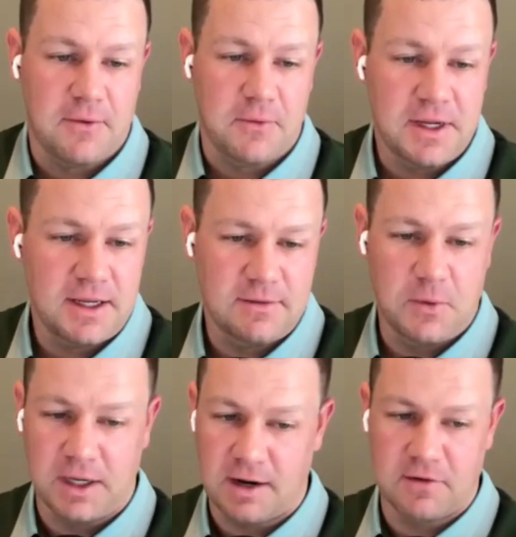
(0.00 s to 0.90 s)
we
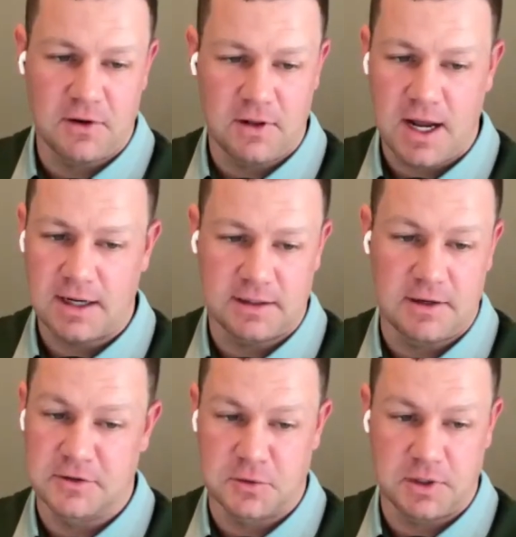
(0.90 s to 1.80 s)
covered a lot. That
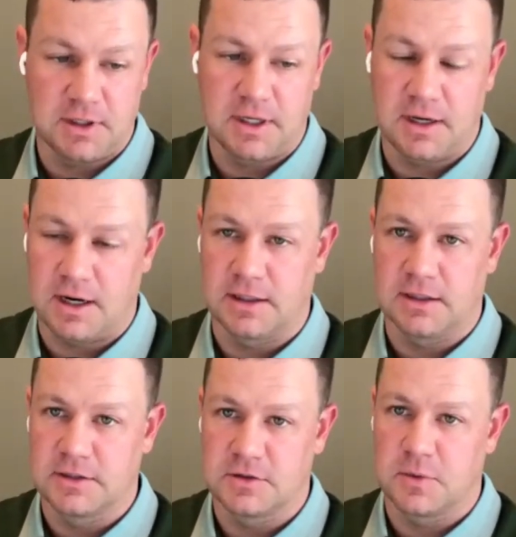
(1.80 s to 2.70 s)
was really good. I
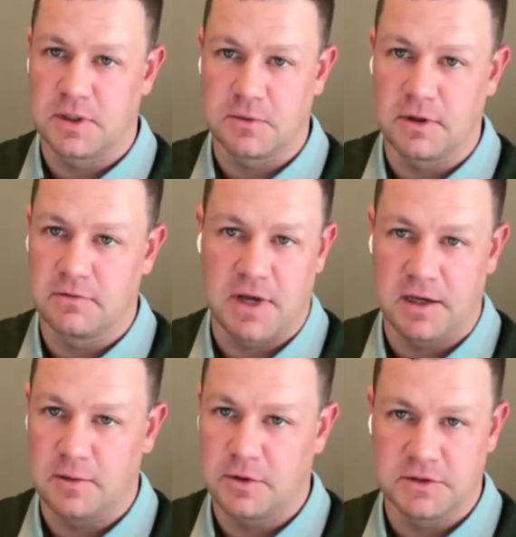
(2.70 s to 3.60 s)
think this will be really
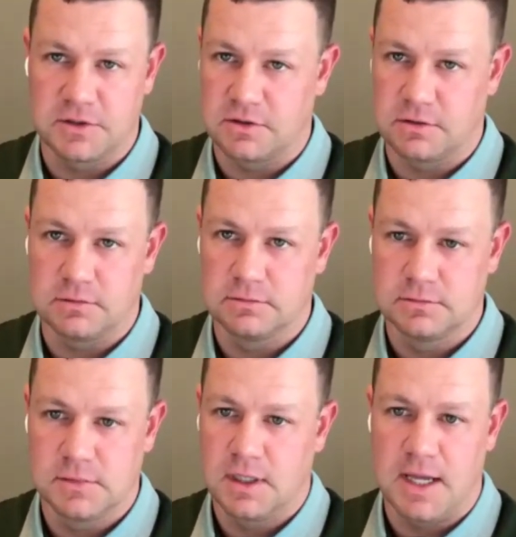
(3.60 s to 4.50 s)
valuable to
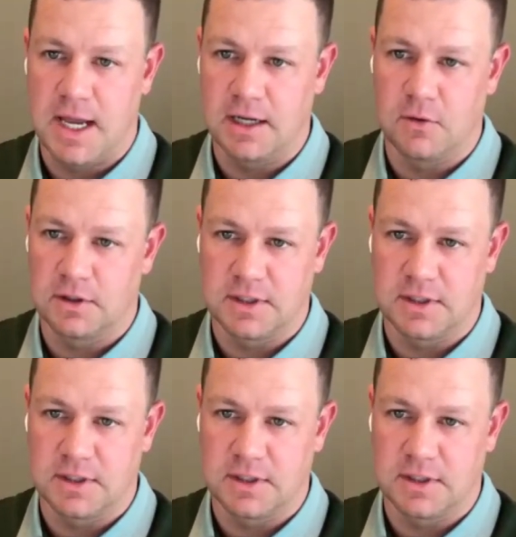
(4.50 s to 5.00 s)
anyone